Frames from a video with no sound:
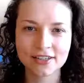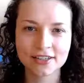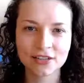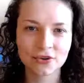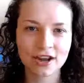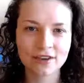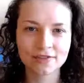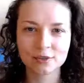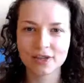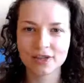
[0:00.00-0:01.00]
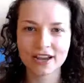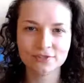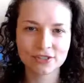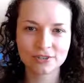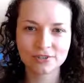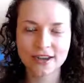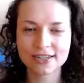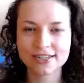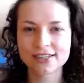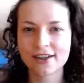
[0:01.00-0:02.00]
and they don't have as many adverse
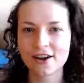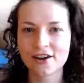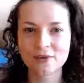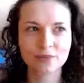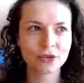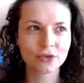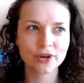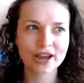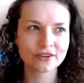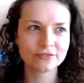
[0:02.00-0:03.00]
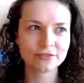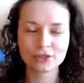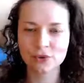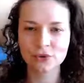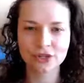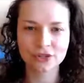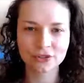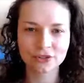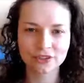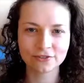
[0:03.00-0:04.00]
effects. They don't have a toll on
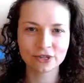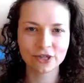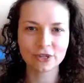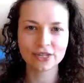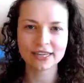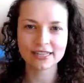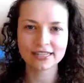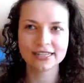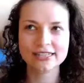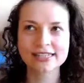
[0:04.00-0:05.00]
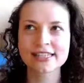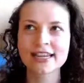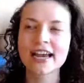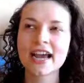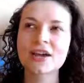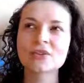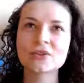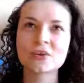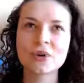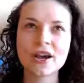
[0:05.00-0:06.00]
your liver and your kidneys. And
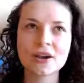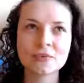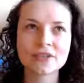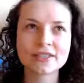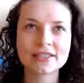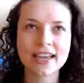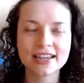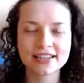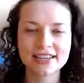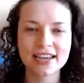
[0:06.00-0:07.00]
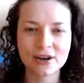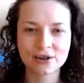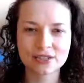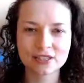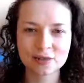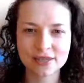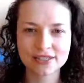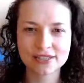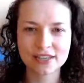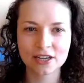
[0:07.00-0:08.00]
so when I was handing out and
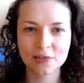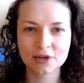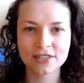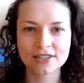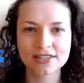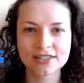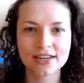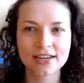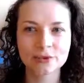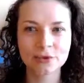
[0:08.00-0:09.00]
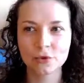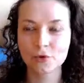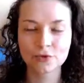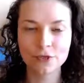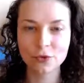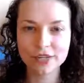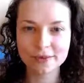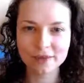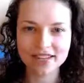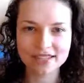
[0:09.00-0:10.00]
dispensing in my retail setting, over 20
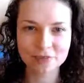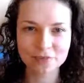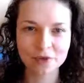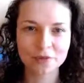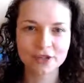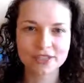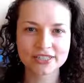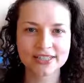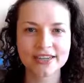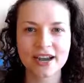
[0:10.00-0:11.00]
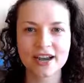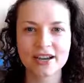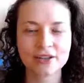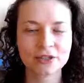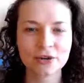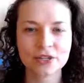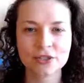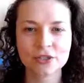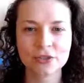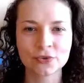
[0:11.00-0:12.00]
meds per person, I
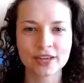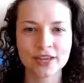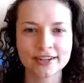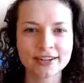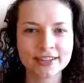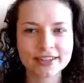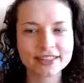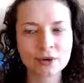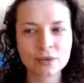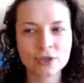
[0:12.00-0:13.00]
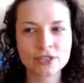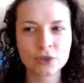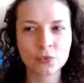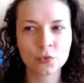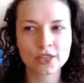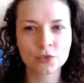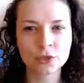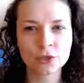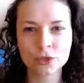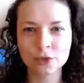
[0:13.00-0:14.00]
just knew that that wasn't the way that
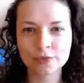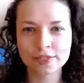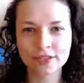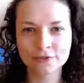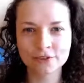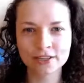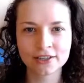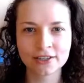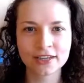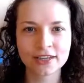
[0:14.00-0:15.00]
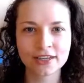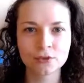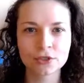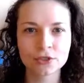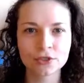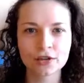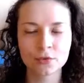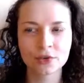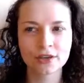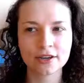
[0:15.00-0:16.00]
we should be self-regulating.
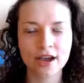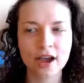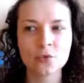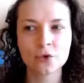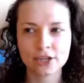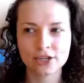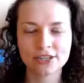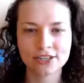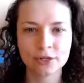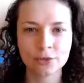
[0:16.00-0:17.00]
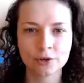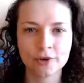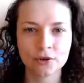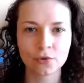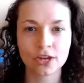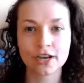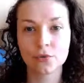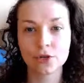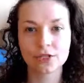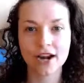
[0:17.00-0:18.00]
And I wished there were a better way. And I
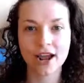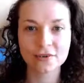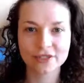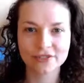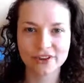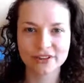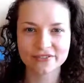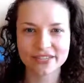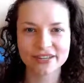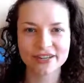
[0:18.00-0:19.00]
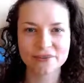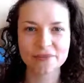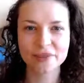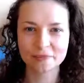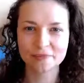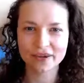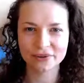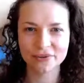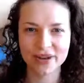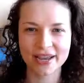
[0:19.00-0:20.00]
wish that I was involved in the
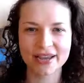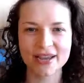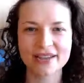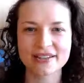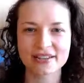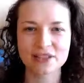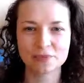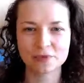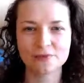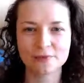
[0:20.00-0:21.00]
better way and in the